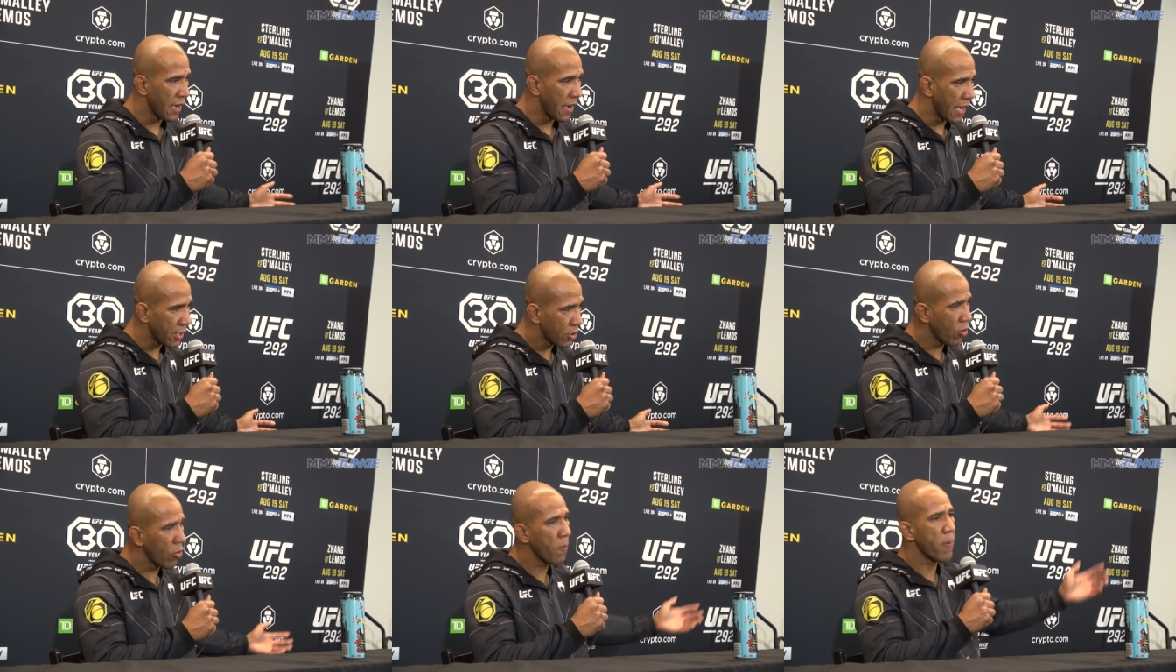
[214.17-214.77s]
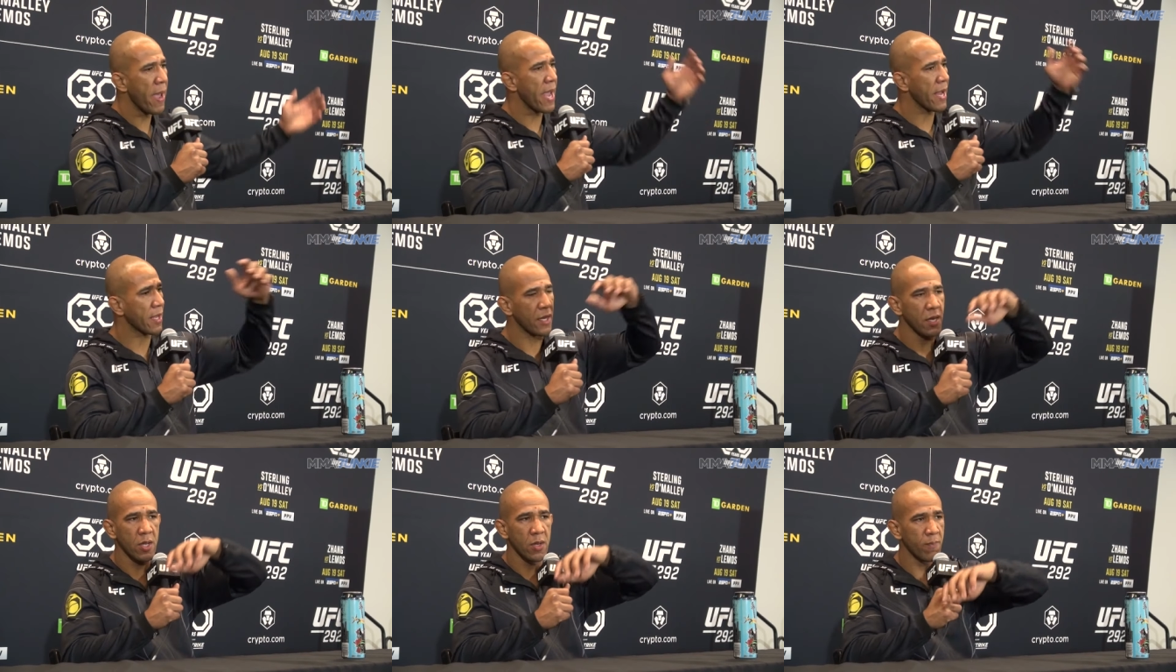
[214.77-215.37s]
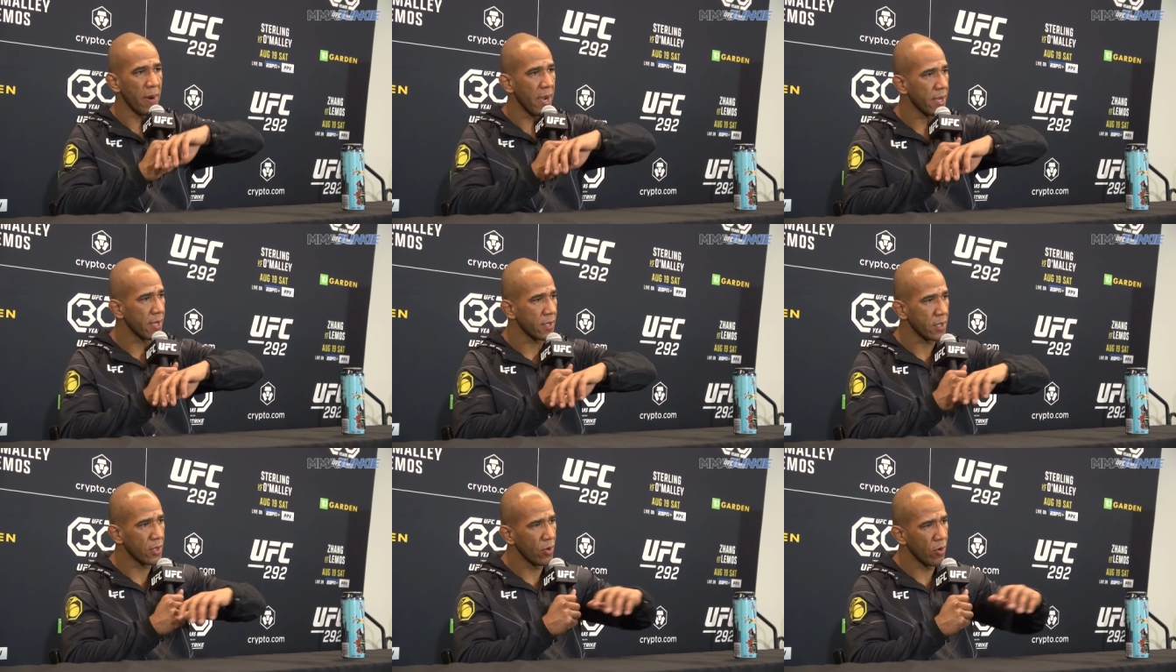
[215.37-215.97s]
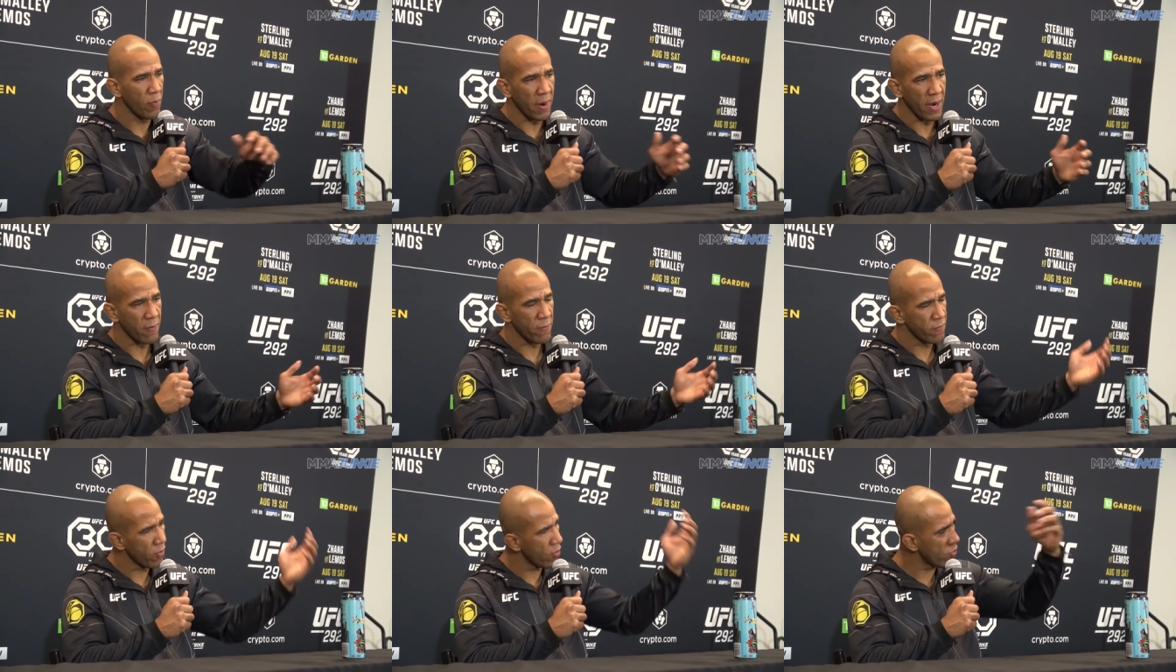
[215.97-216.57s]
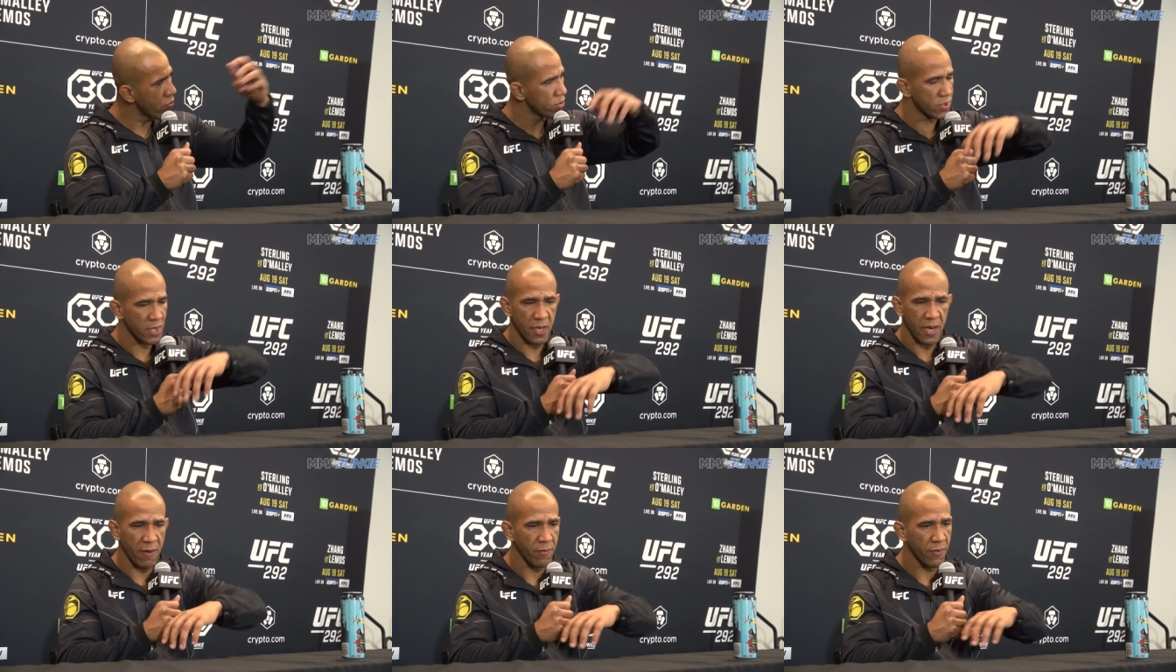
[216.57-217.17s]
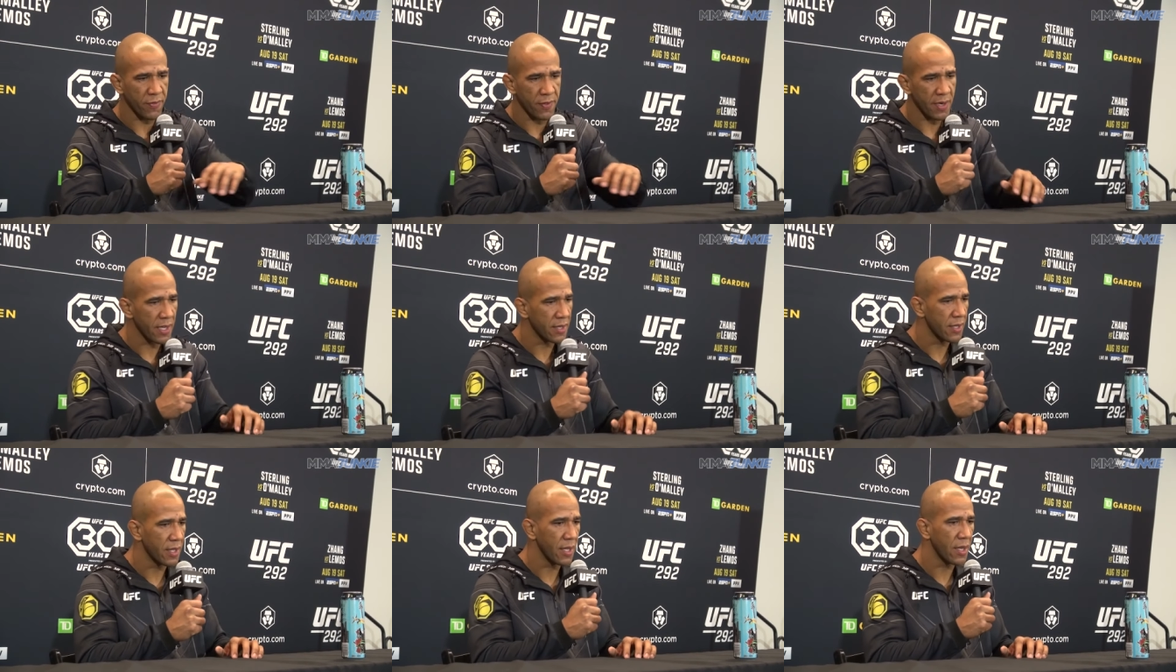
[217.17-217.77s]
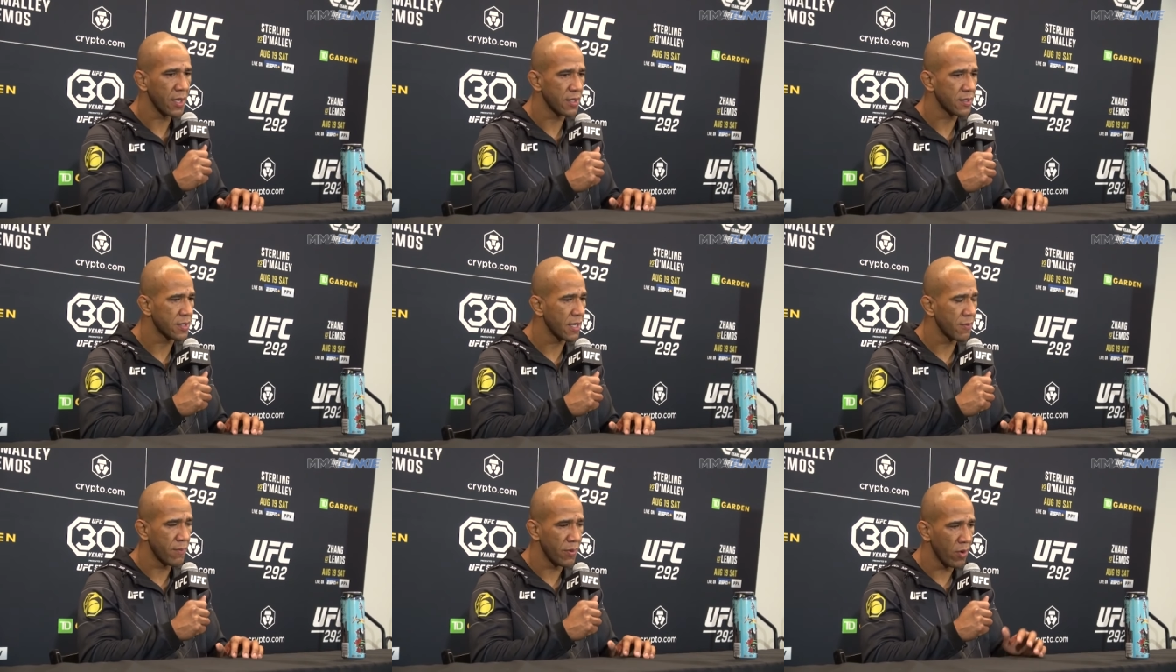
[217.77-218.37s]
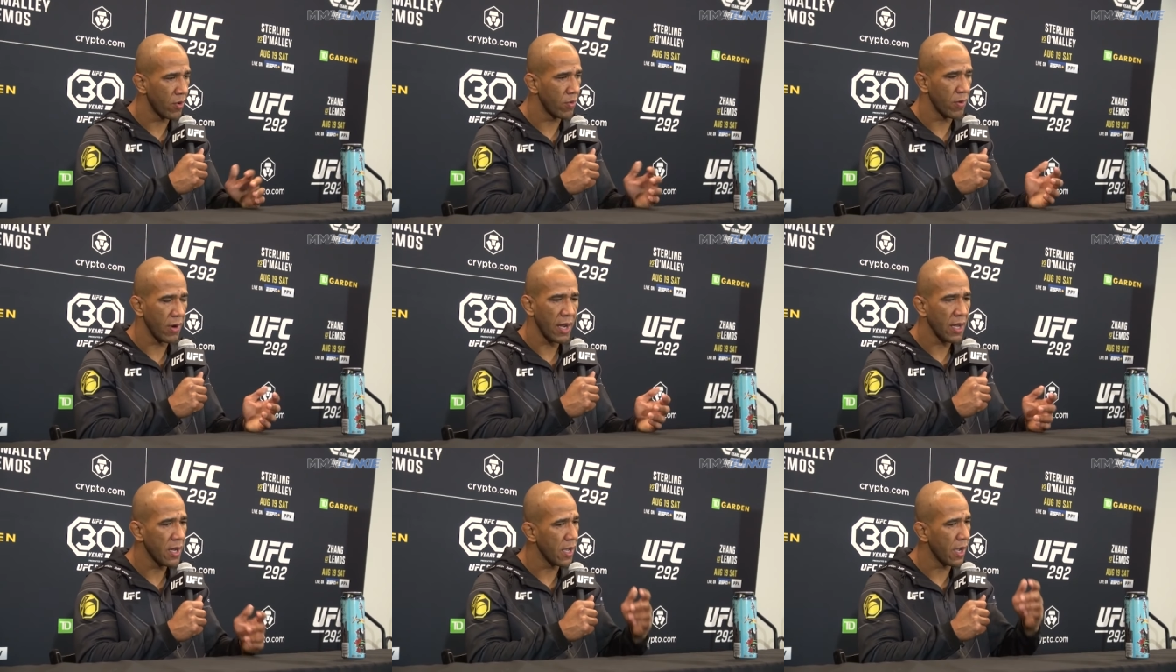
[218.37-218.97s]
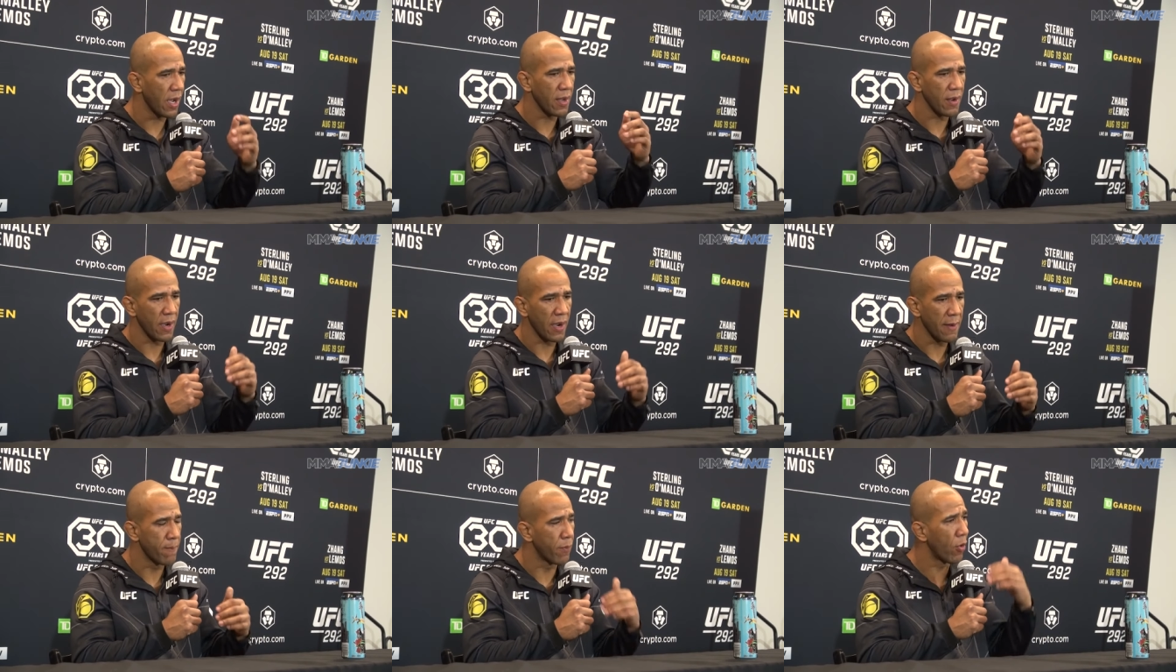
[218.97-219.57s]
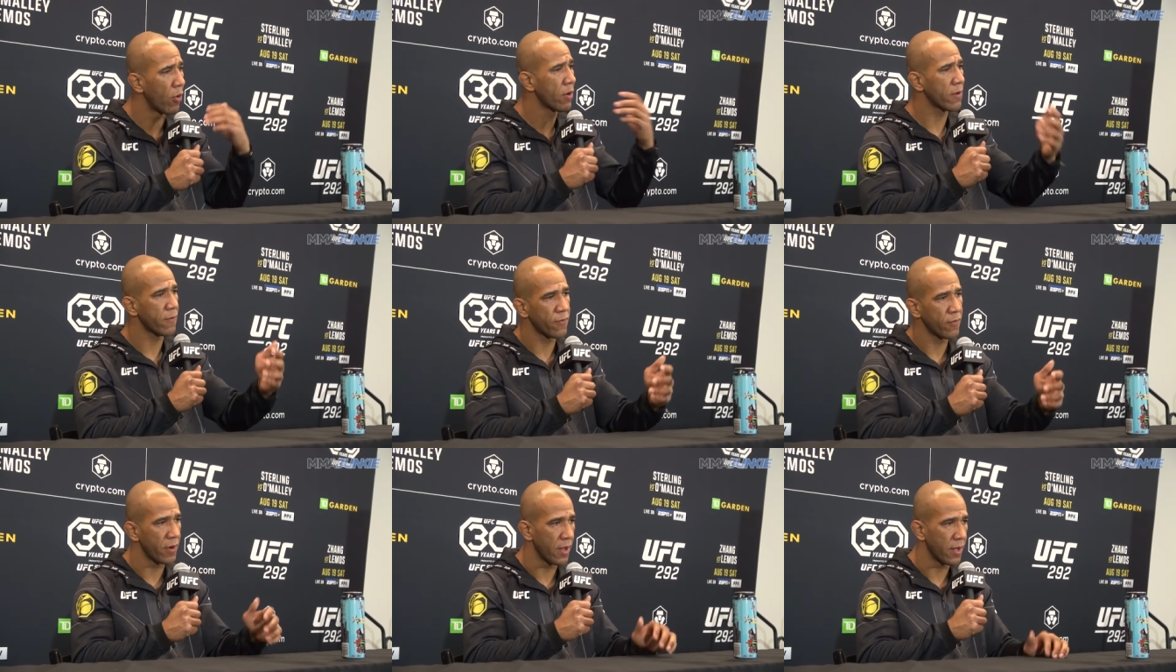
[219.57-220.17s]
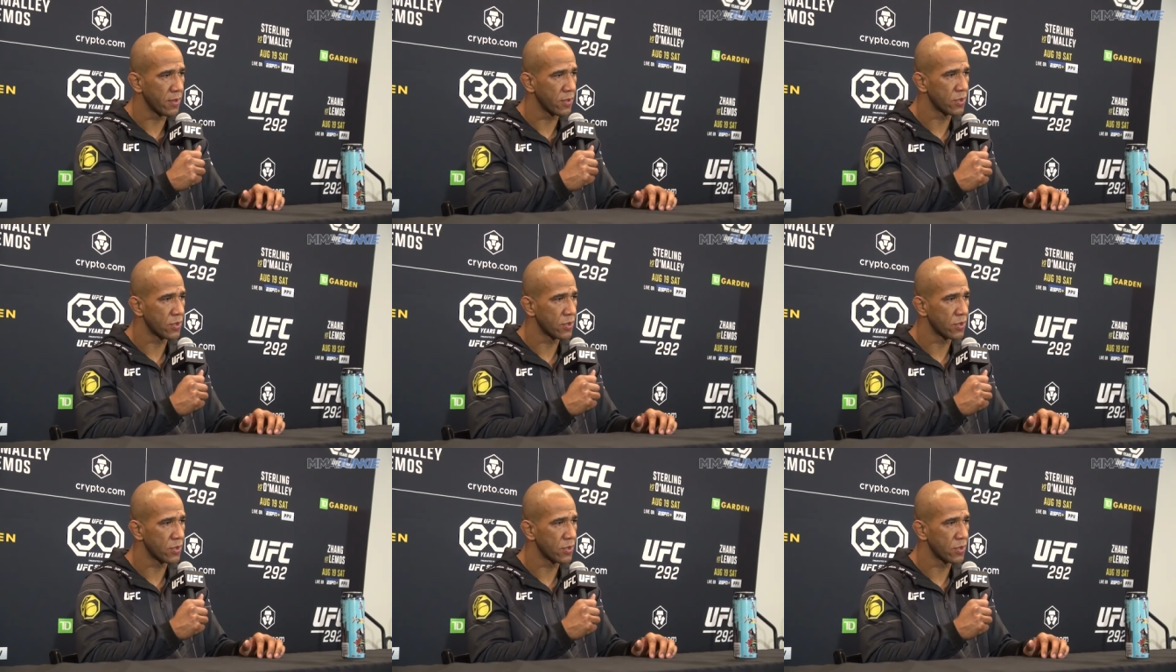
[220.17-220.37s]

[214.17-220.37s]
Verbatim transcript: I go back in my, you know, my roots and everything I did and say, bro, I born for it.